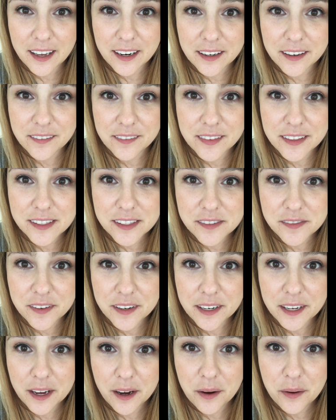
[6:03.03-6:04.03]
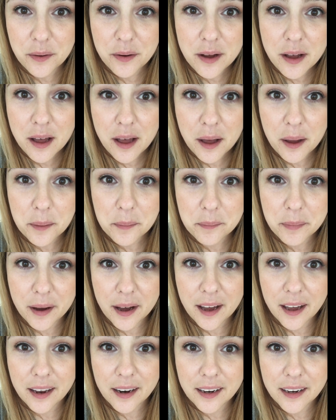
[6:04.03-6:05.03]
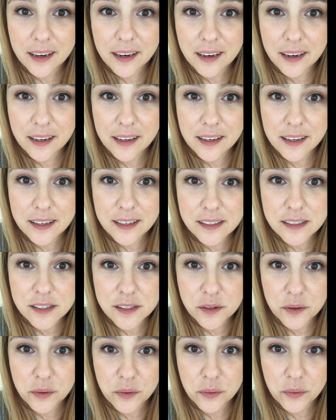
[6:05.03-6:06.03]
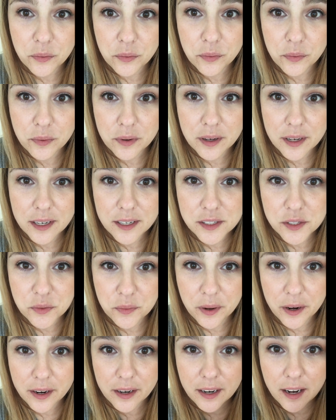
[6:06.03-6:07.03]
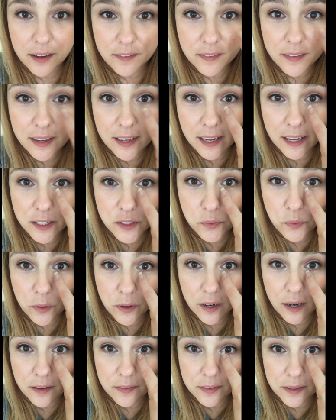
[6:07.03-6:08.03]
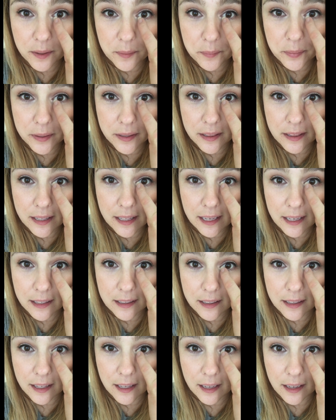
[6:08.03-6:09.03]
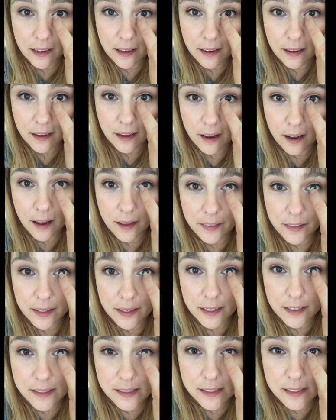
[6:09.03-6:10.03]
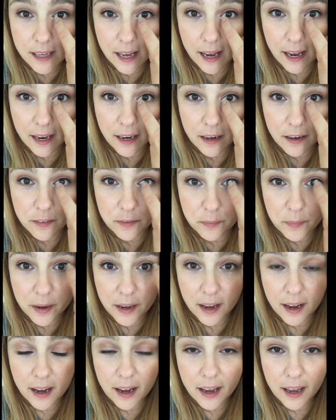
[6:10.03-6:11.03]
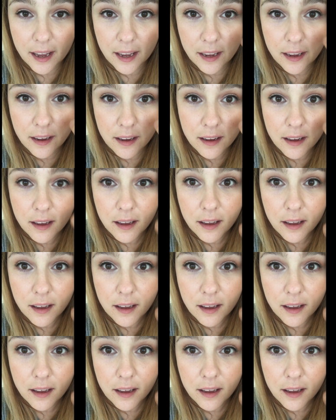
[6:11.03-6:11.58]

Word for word: end of this video, but it is wearing off. It's worn off completely on the inside of my eye.